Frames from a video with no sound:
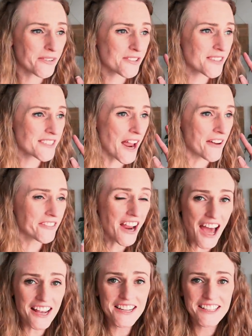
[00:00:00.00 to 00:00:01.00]
you just have
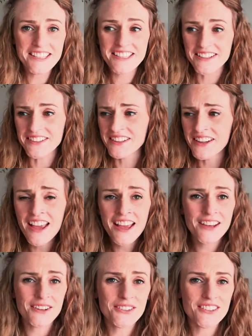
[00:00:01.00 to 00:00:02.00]
cuttings and you,
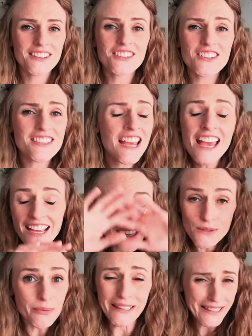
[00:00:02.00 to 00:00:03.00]
it just it
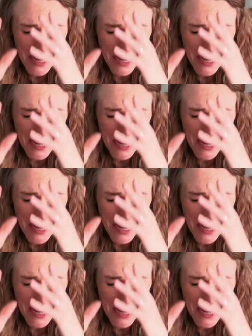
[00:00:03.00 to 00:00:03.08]
gets really